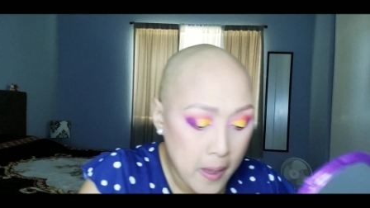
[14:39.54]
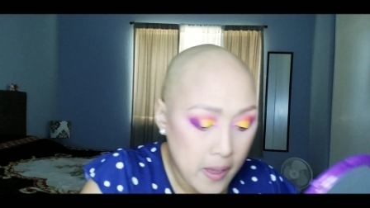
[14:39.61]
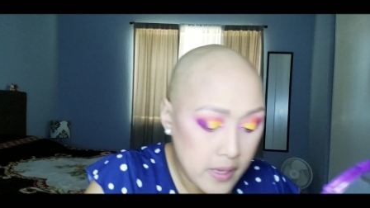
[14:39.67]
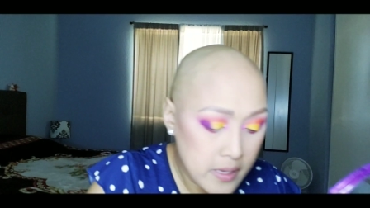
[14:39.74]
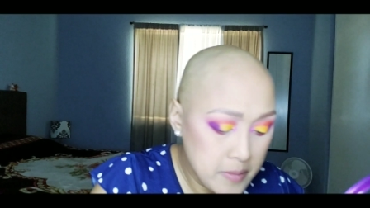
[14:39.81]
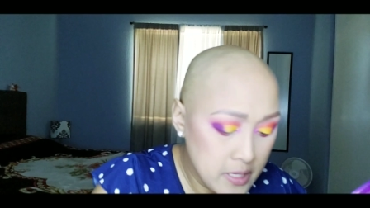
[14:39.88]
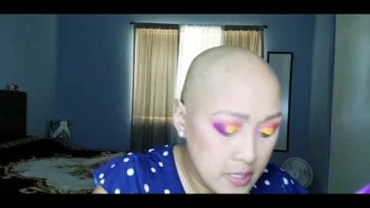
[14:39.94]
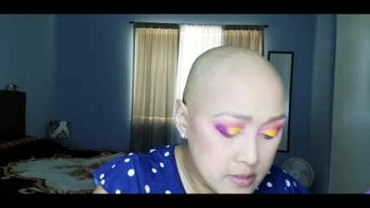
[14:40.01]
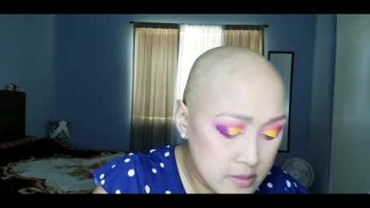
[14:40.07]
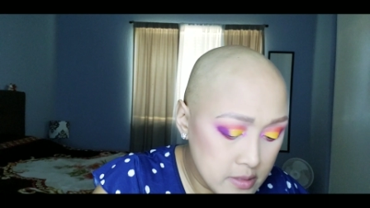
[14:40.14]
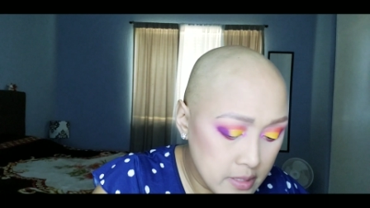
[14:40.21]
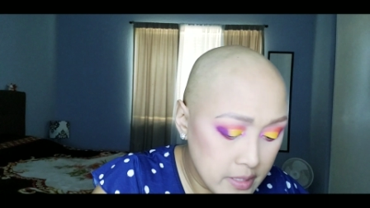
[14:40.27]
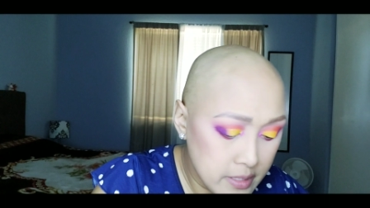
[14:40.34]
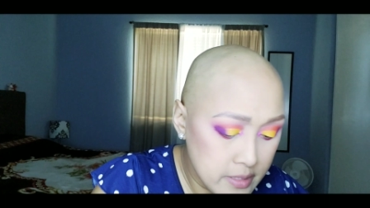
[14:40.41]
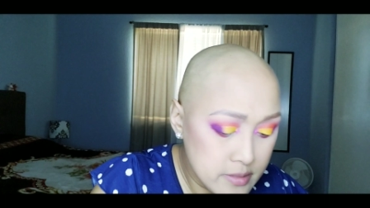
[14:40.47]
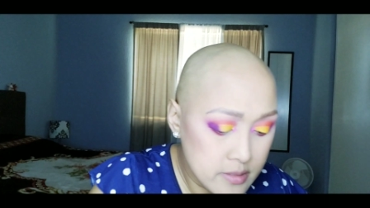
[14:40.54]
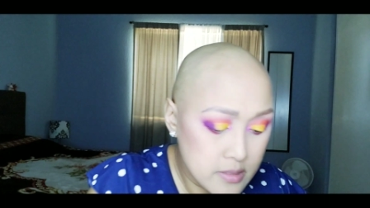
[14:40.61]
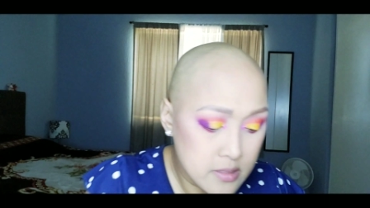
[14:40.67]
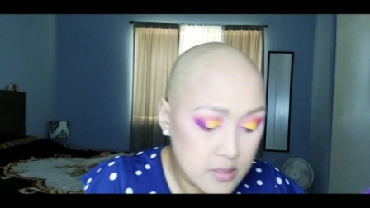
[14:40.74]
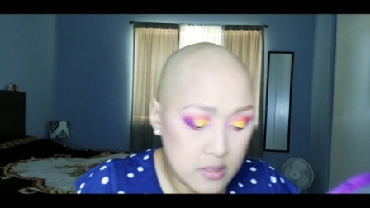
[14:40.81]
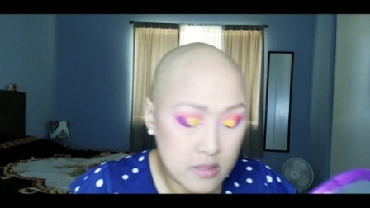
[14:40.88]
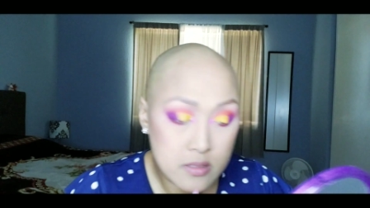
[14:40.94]
I mean, it's nice.
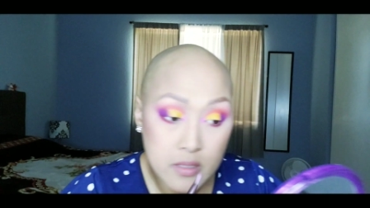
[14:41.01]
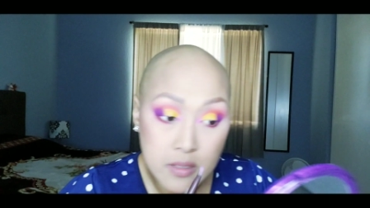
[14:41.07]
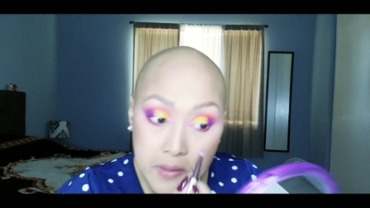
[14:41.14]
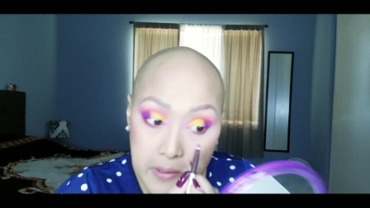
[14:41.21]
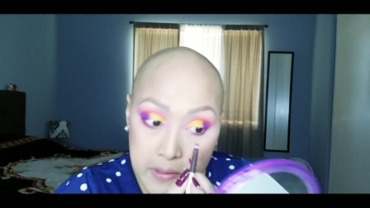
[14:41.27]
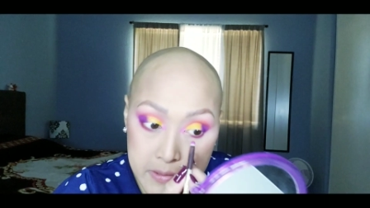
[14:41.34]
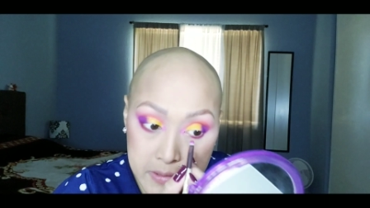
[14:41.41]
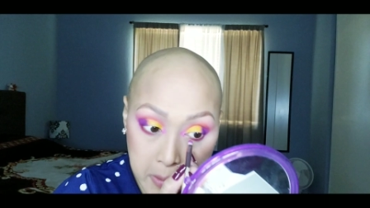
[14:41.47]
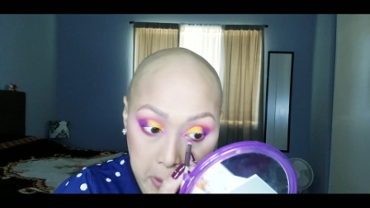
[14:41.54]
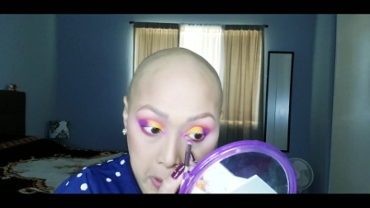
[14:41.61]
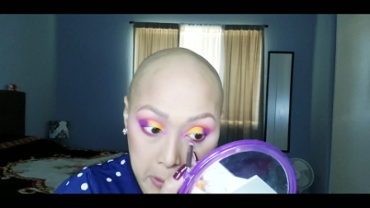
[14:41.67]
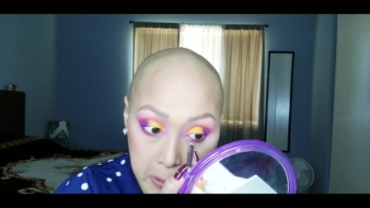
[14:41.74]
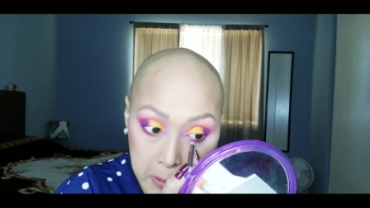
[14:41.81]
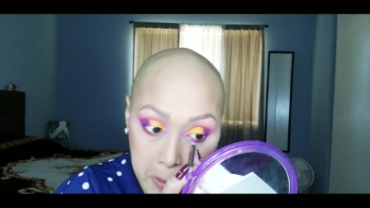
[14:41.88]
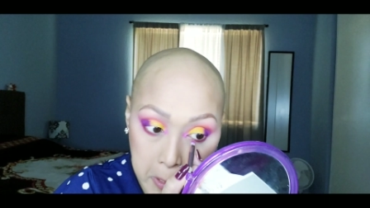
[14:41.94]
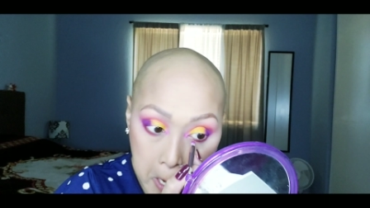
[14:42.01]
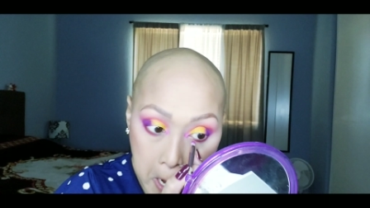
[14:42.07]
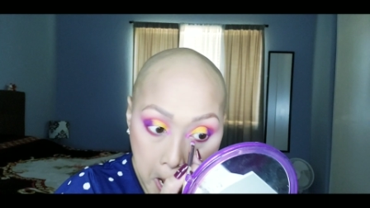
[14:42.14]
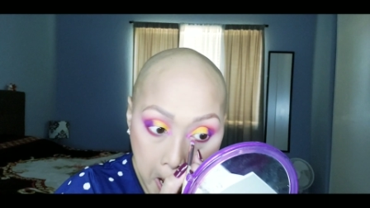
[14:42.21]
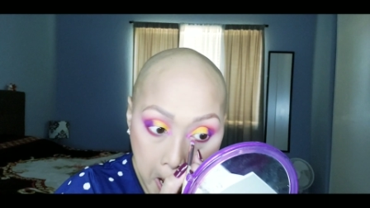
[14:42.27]
It's a nice color.